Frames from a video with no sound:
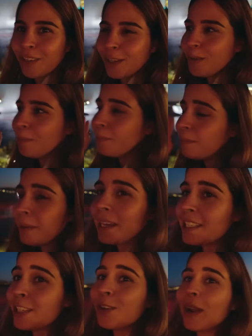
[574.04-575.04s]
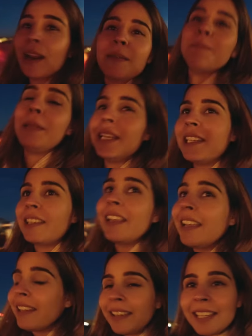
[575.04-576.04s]
view, but you can't beat
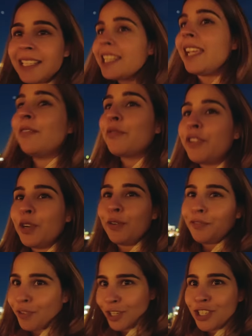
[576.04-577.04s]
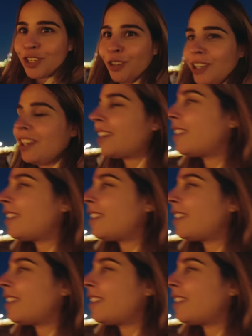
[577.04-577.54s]
the day view for sure.